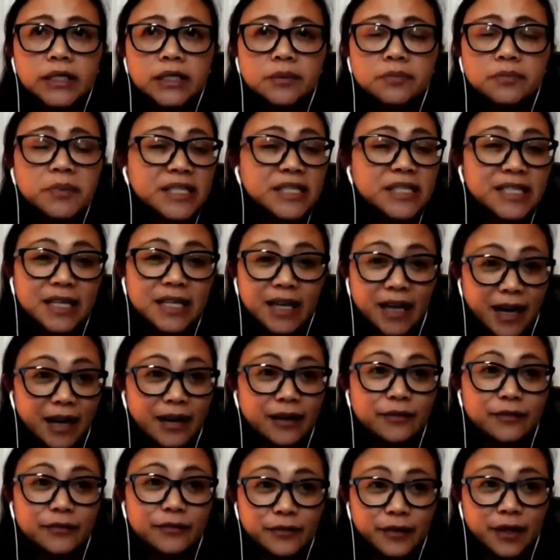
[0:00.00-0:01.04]
busy life.
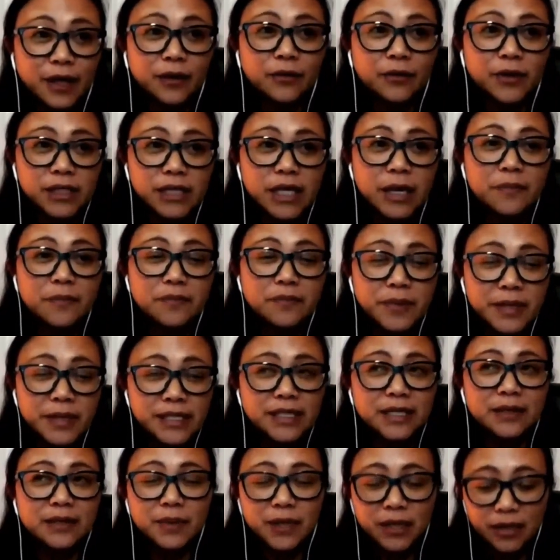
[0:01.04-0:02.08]
I would say
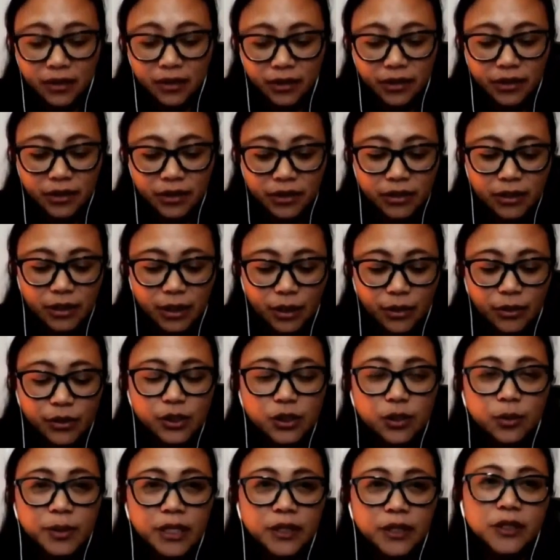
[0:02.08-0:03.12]
busy because, you know, so
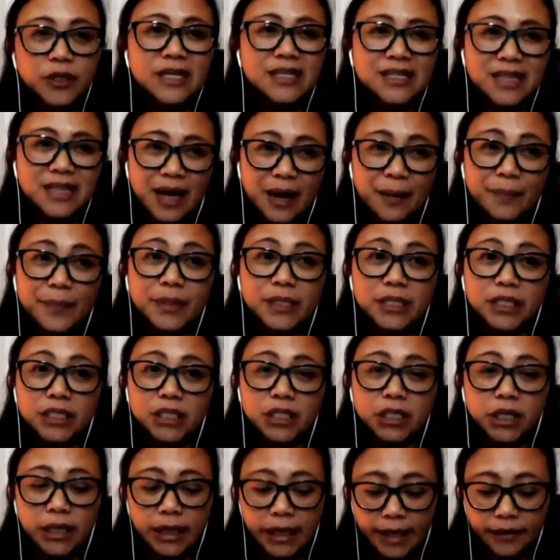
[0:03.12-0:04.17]
many things happened in
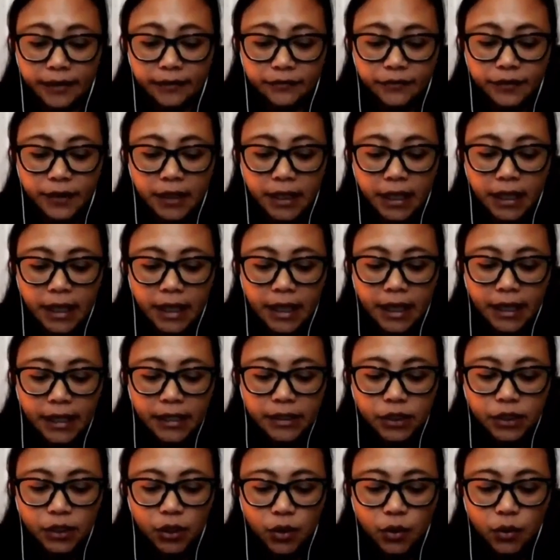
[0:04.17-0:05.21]
her life.
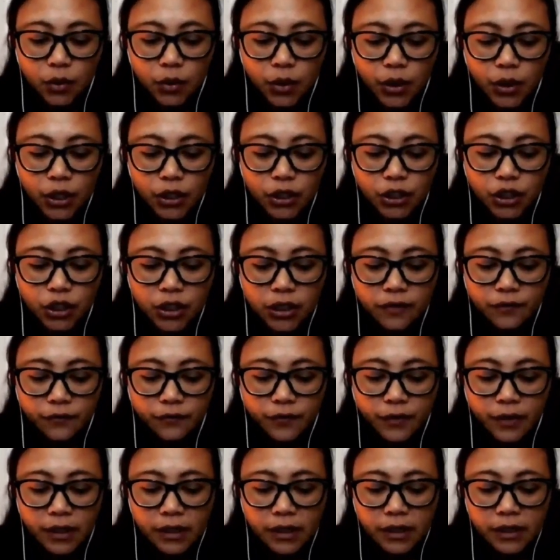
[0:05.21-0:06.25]
So she
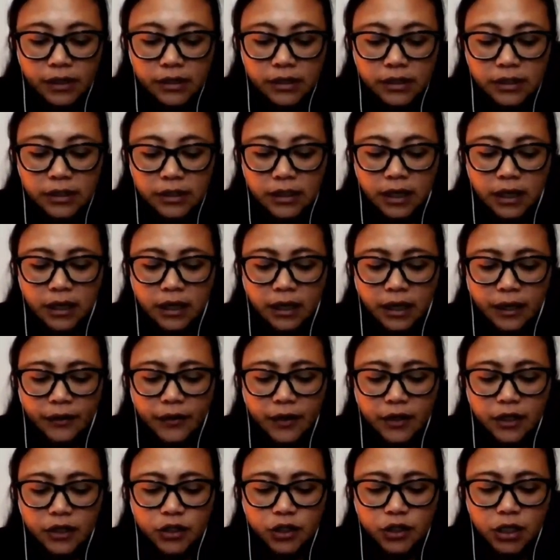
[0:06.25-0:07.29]
first, I
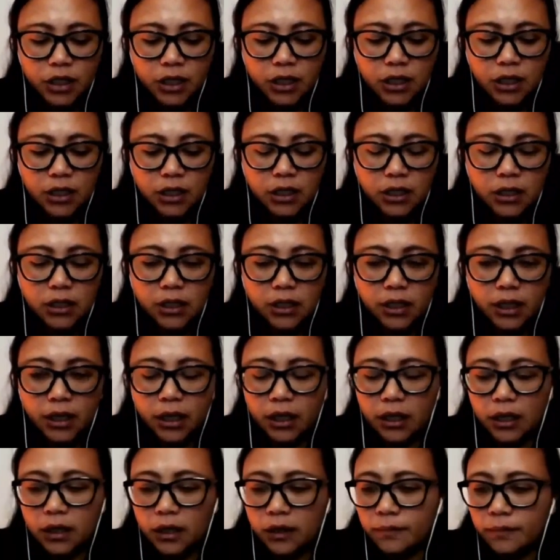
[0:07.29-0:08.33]
think she,
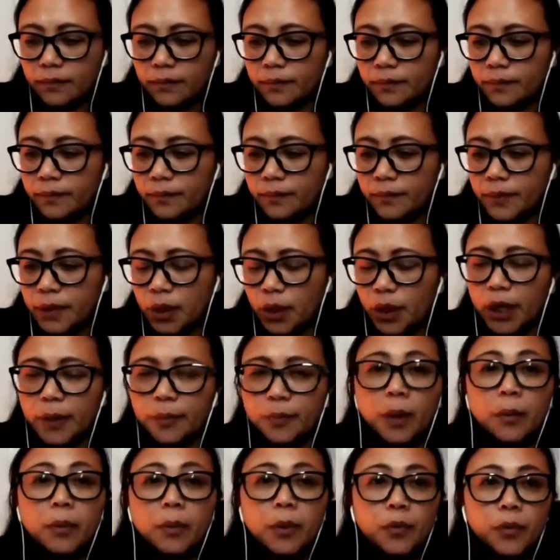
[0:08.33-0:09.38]
you know, had
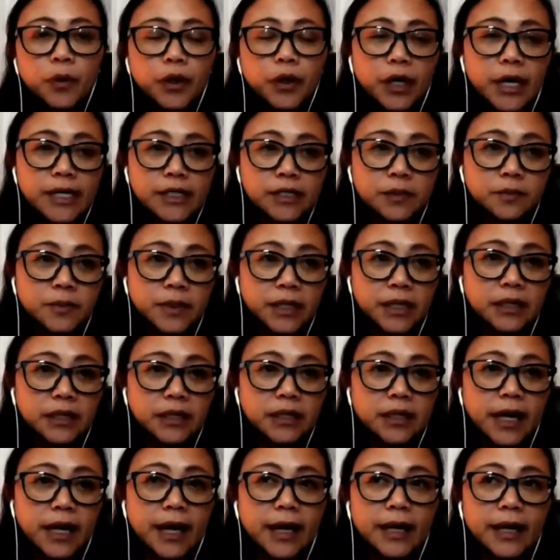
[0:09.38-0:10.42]
problem with her husband,
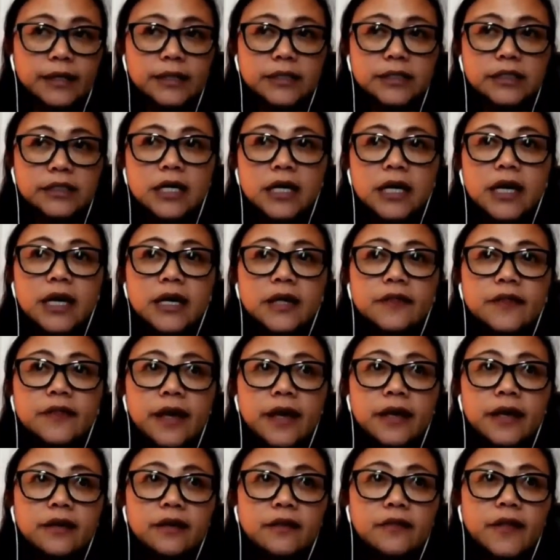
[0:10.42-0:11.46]
and
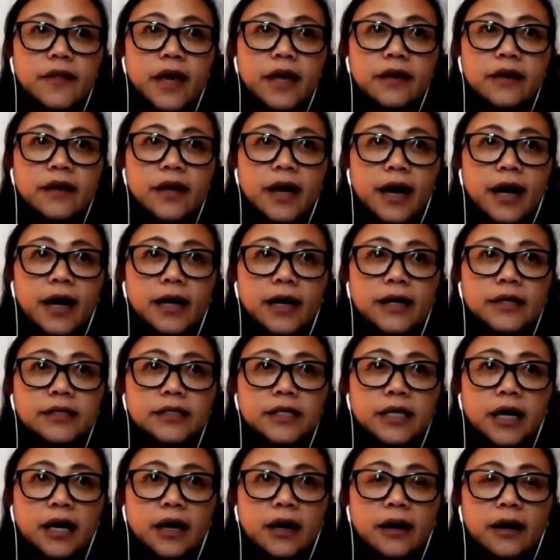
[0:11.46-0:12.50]
they had,
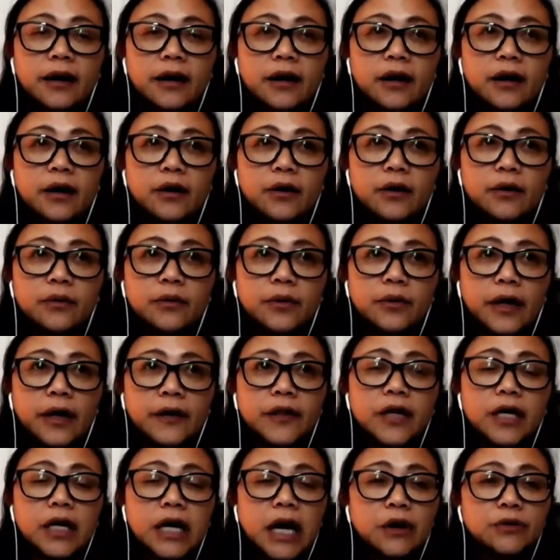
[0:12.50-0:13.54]
I
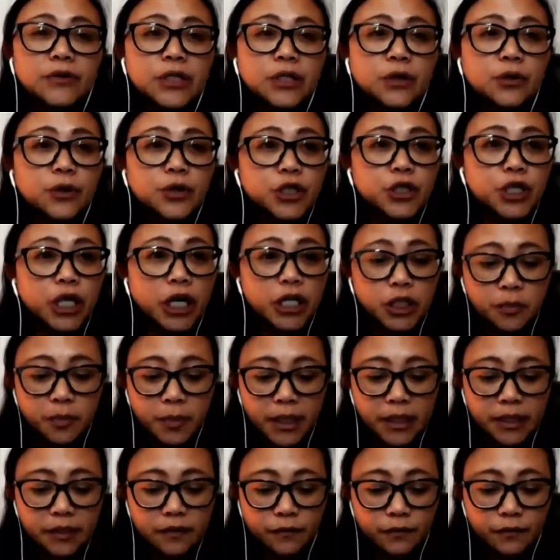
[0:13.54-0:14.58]
think, county court
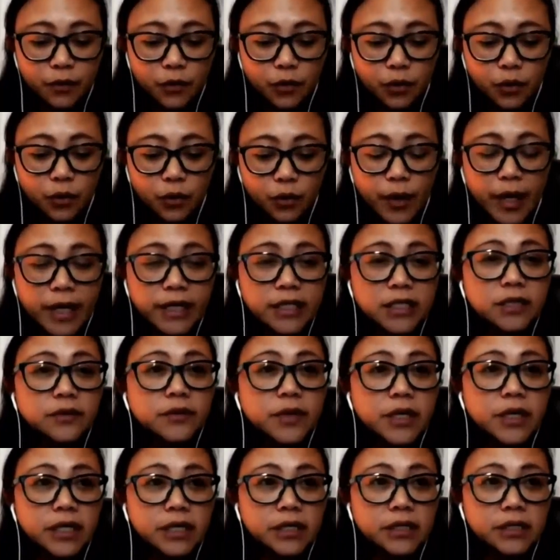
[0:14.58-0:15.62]
judgment for rent
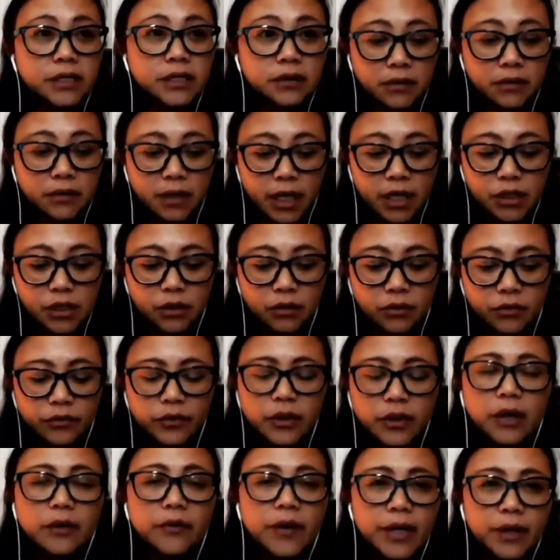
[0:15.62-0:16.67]
arrears. Okay, so
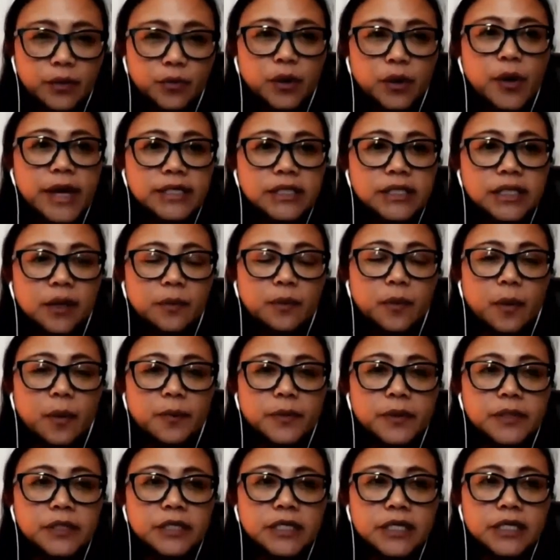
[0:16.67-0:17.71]
were renting a
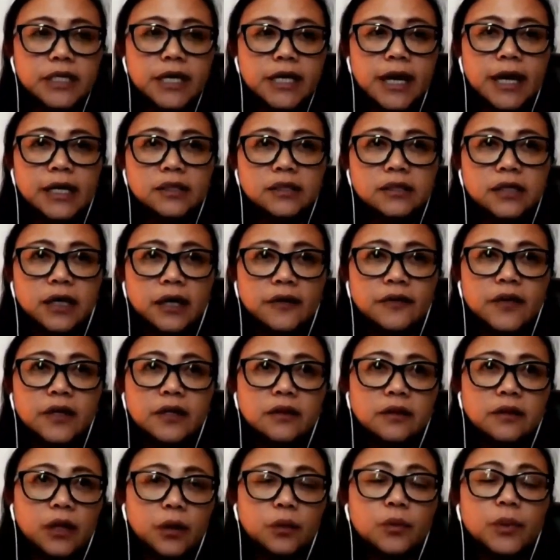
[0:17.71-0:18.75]
property, and I think
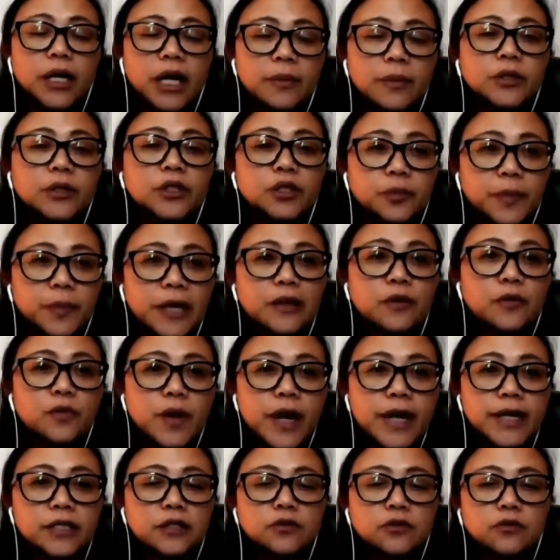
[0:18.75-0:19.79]
they weren't able to pay the
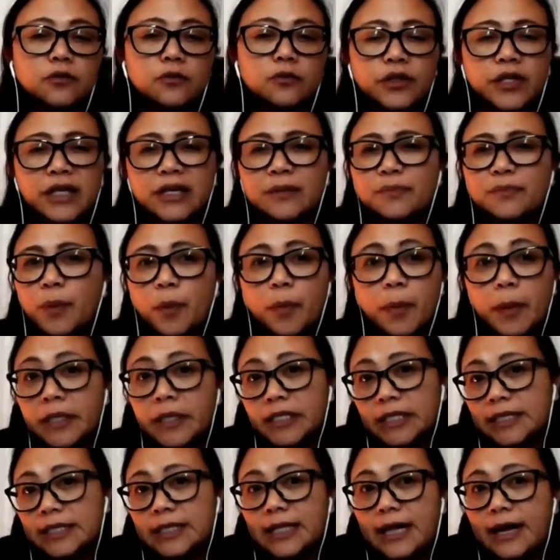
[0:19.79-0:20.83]
rent, or they probably
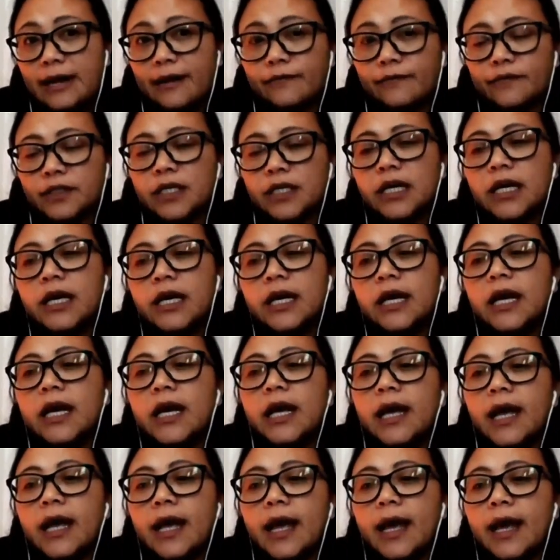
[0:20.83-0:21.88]
just left.
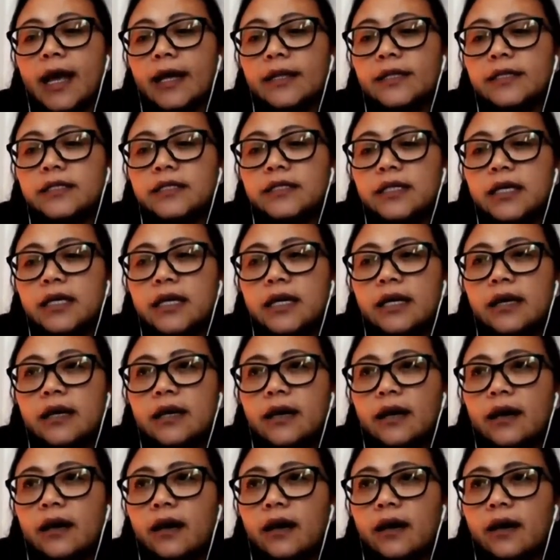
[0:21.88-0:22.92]
and
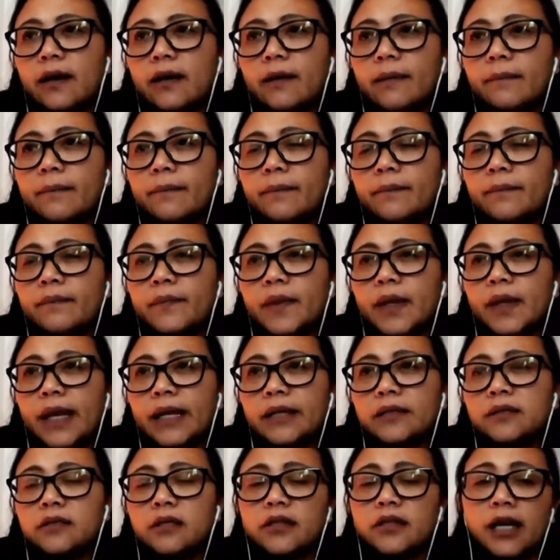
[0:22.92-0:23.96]

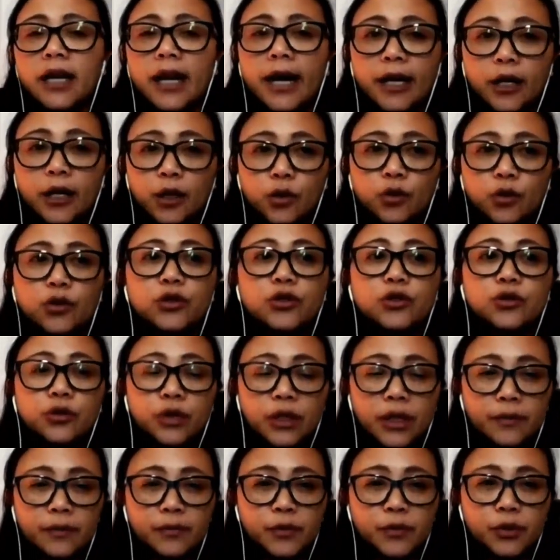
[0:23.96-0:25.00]
the landlord took
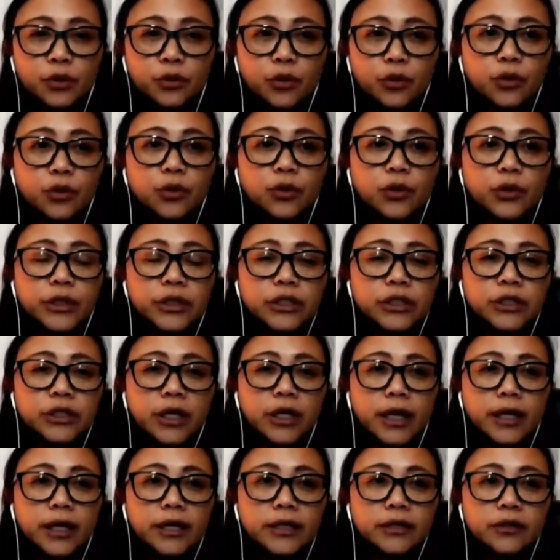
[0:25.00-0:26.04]
them to court,
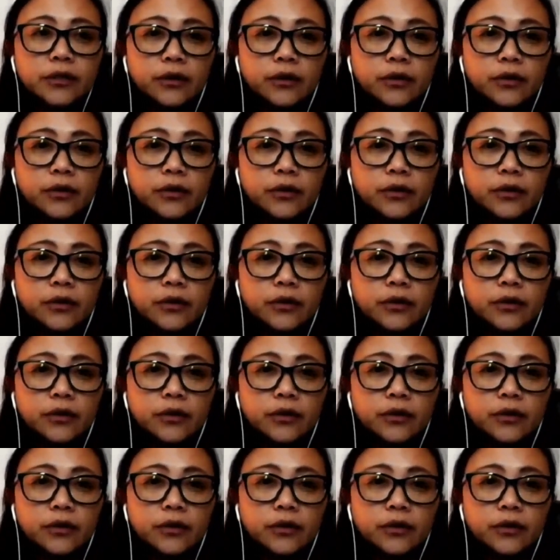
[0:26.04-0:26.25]
and